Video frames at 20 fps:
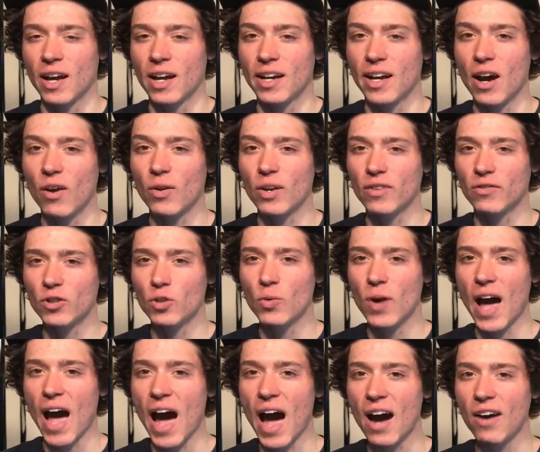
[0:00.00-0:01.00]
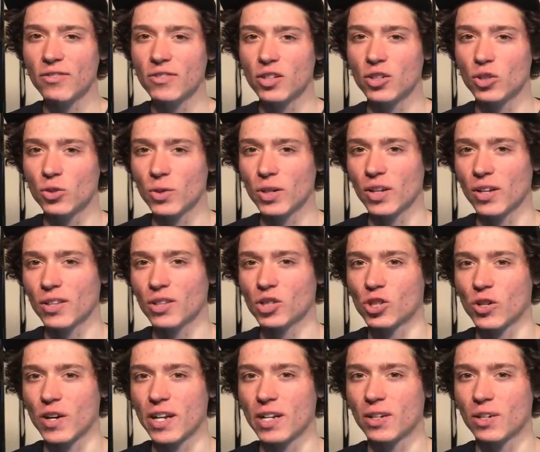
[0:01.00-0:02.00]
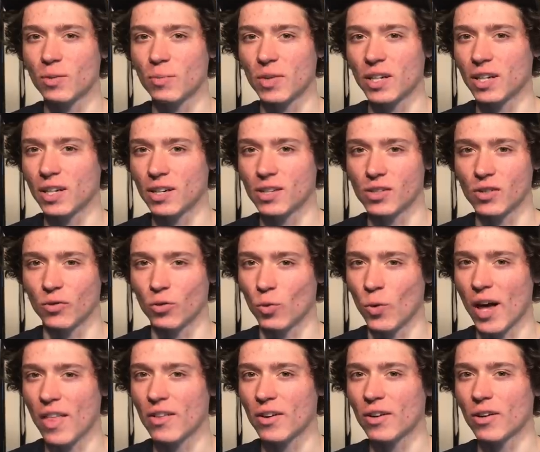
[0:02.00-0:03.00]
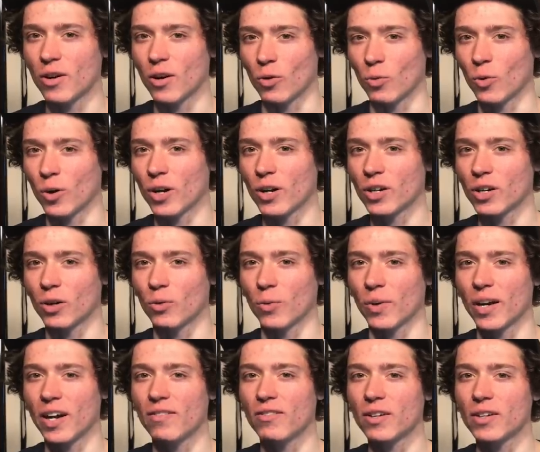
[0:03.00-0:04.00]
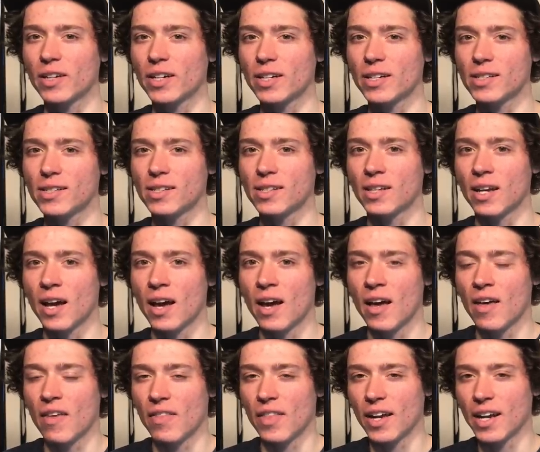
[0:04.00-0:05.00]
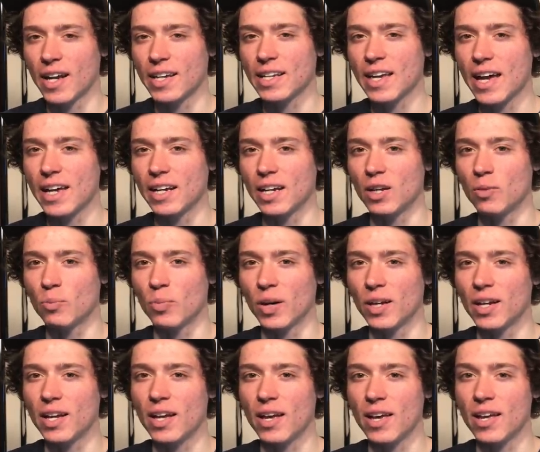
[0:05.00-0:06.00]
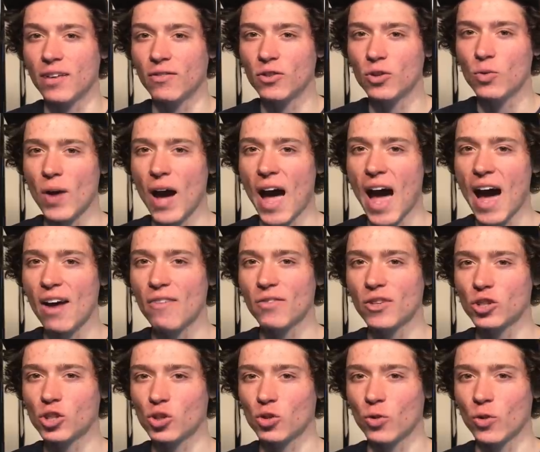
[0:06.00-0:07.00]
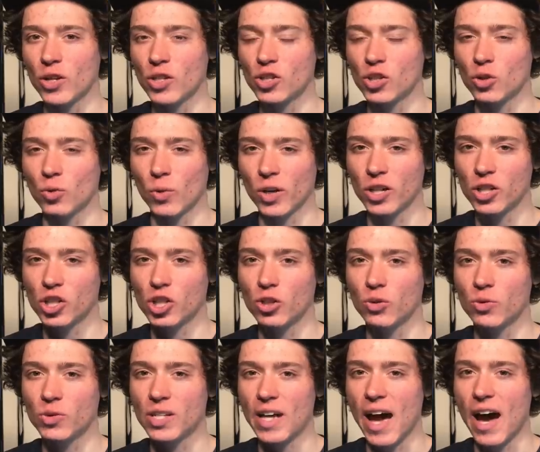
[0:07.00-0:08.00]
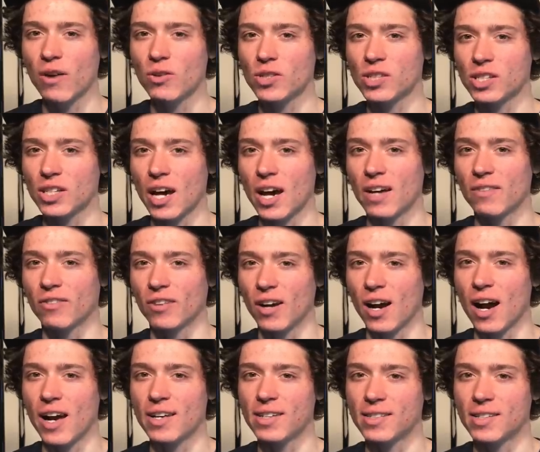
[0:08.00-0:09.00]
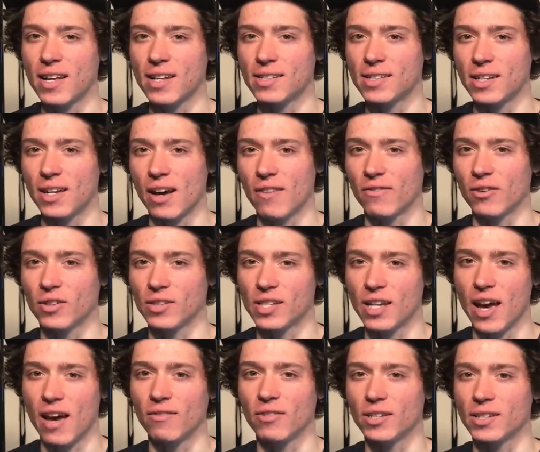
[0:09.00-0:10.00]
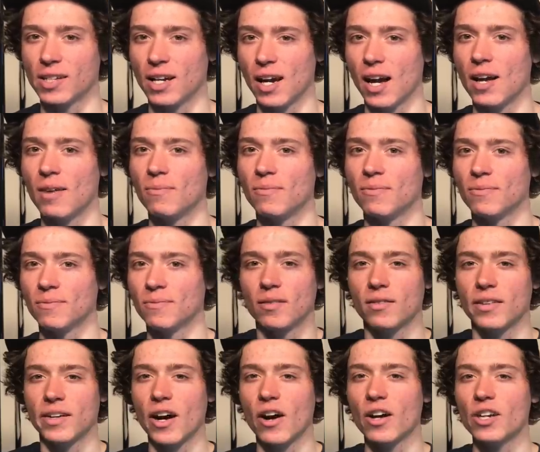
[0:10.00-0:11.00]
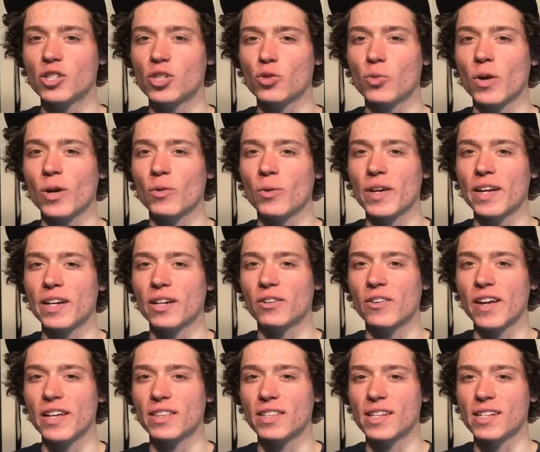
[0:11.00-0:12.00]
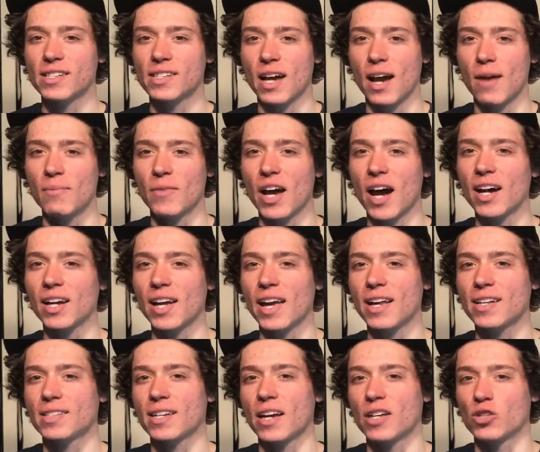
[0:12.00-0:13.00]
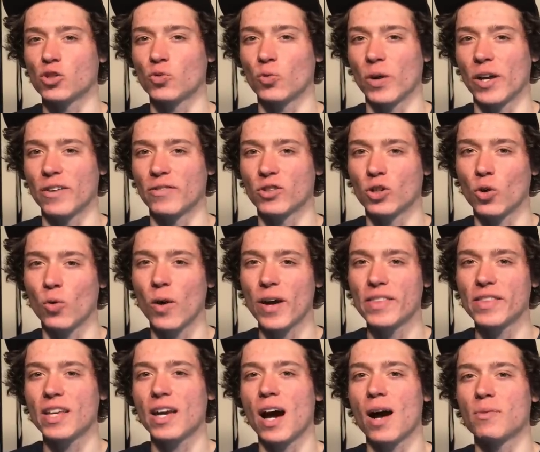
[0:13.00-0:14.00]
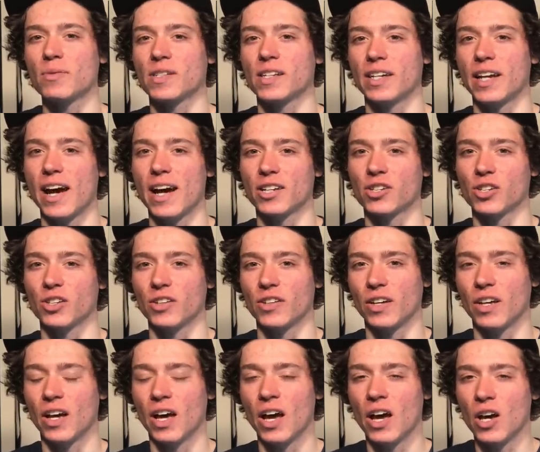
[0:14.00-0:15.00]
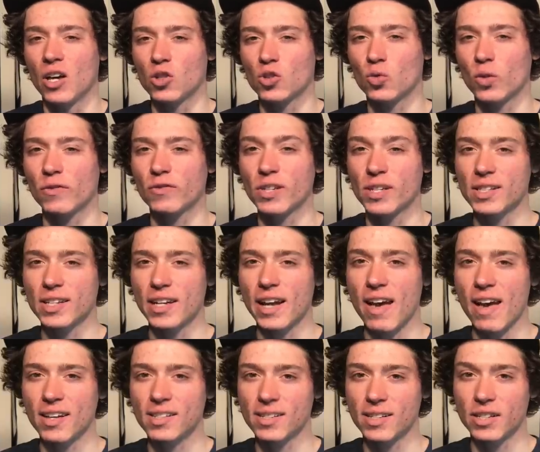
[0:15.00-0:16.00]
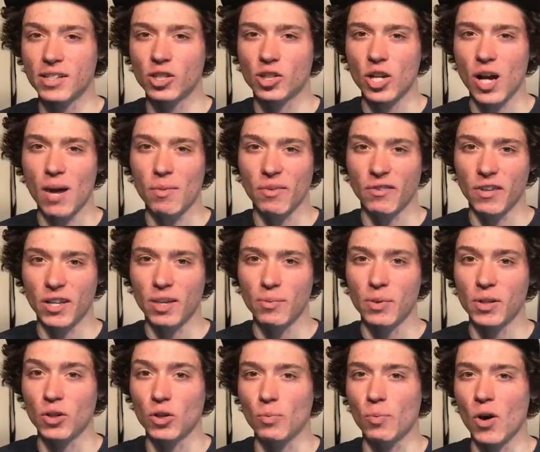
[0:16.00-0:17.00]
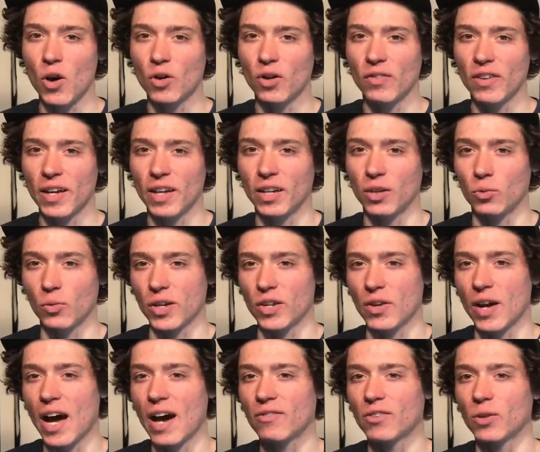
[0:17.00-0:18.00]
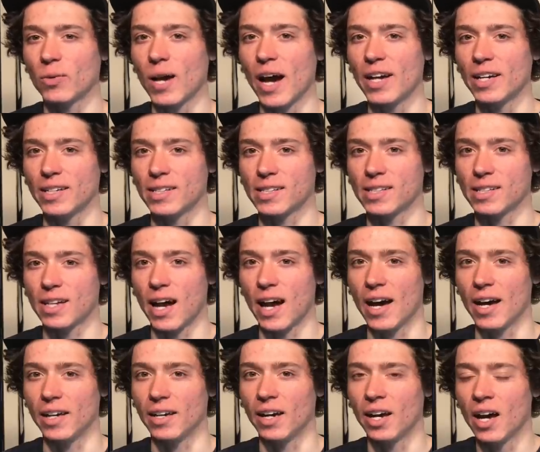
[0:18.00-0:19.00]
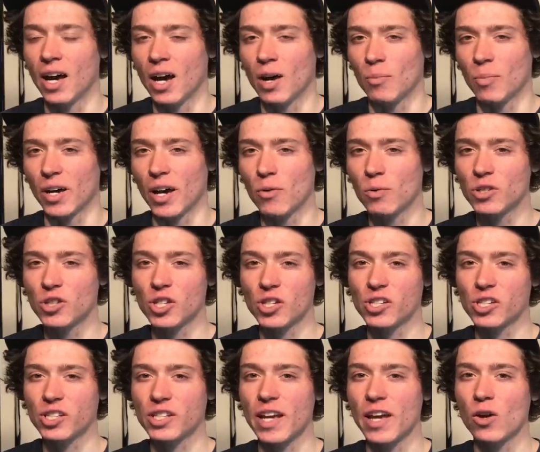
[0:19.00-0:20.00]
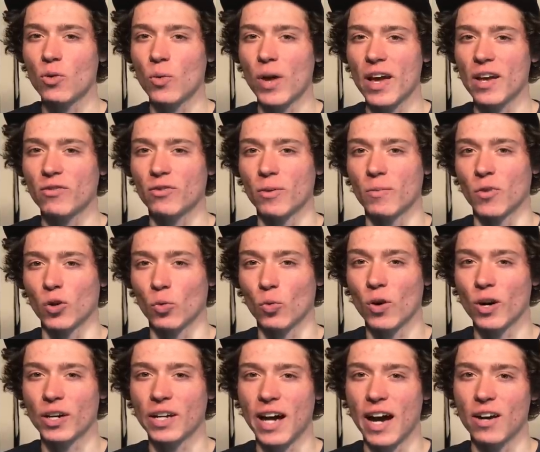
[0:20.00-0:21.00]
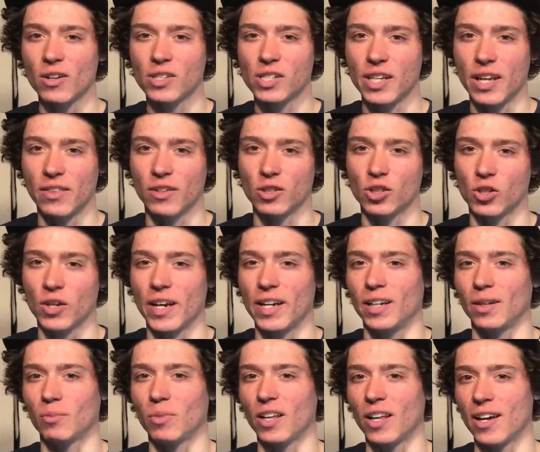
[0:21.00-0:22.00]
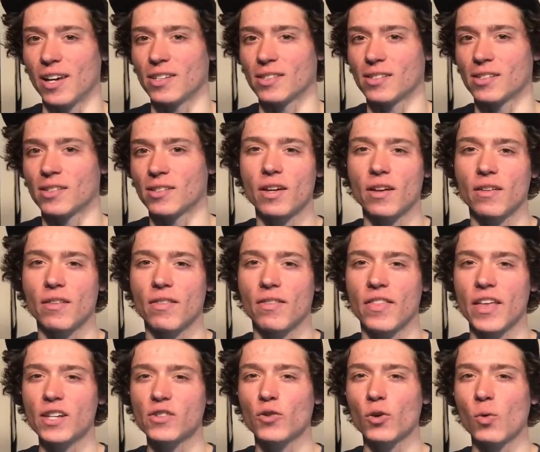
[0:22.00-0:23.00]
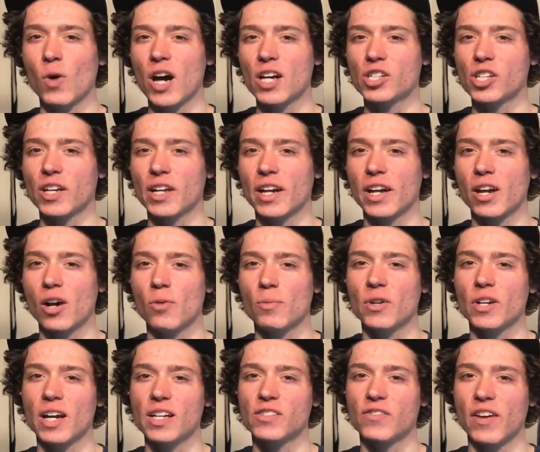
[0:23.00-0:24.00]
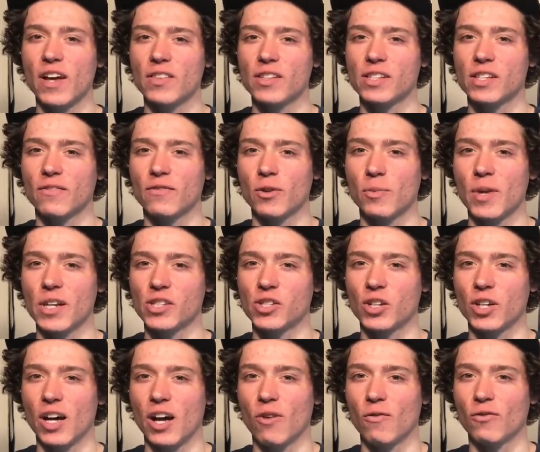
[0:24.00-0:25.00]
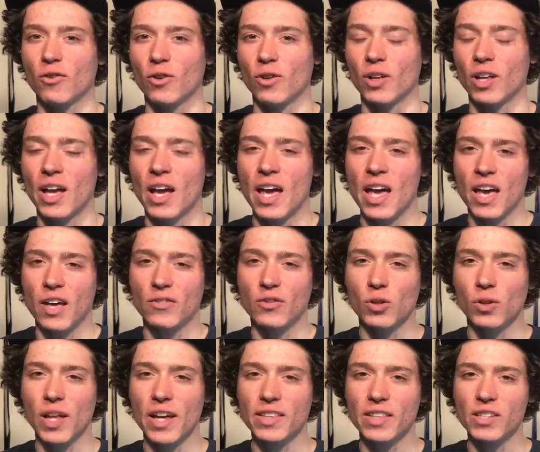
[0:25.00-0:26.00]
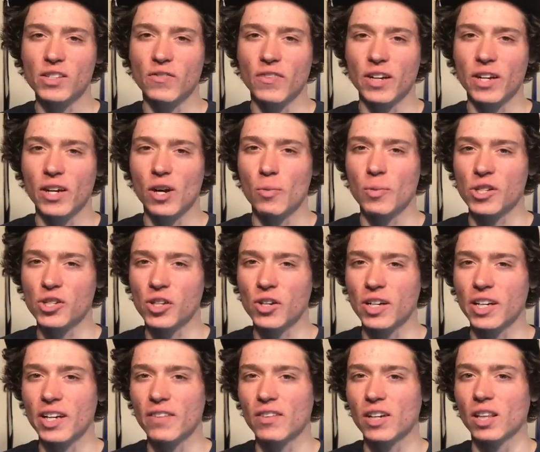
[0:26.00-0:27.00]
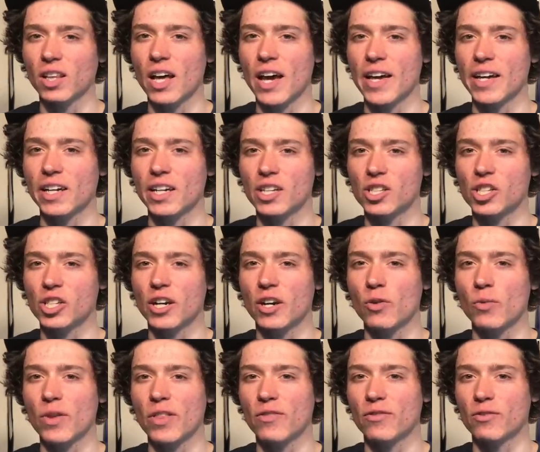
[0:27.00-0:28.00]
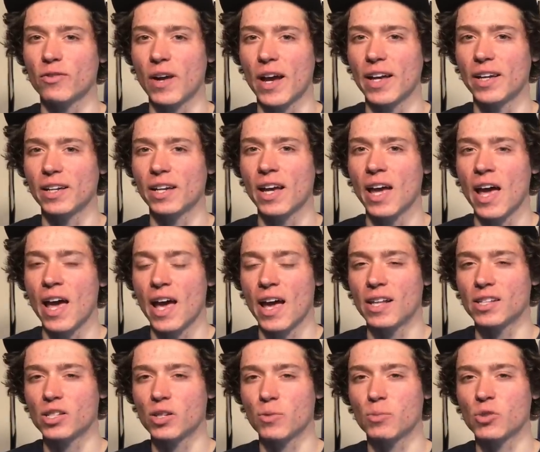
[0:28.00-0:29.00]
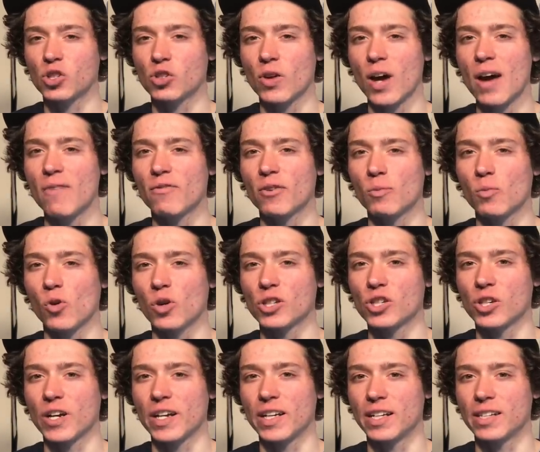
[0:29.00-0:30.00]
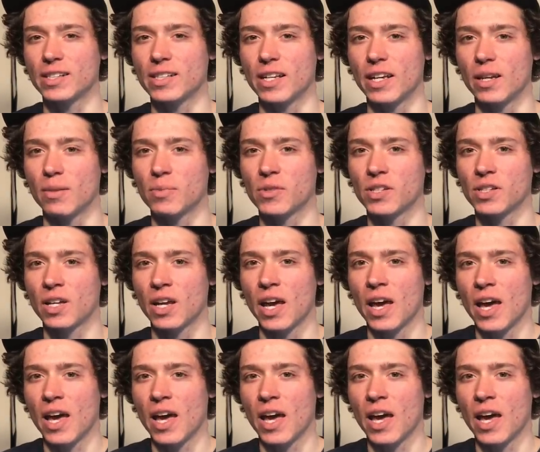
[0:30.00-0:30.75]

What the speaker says: Now, if you have to do it on the trainer because of weather or work or whatever it is, then I get it, but if have the choice, you wanna choose outside for high intensity efforts every time. Now, I just wanna reiterate this, I'm not anti-Zwift, quite the opposite actually. Zwift does an excellent job of keeping you motivated when you have to ride inside, but I would just stay away from their workouts and their training plans. Thanks for watching, and I hope you guys found this information helpful. If you like this video, be sure to give it a like, share it with a friend, and subscribe for more training tips.